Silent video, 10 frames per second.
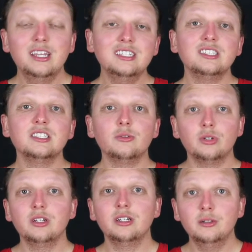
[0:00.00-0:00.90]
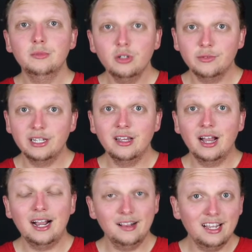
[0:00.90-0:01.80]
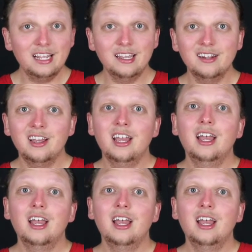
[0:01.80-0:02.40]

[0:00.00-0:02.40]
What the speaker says: This is a really good movie. I like it.